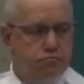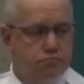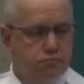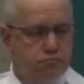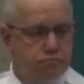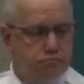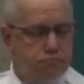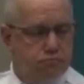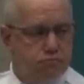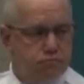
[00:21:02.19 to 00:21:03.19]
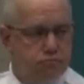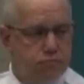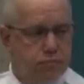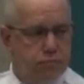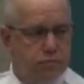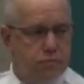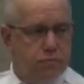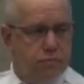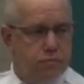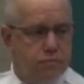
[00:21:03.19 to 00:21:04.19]

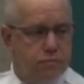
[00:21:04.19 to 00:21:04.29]
This person isn't speaking.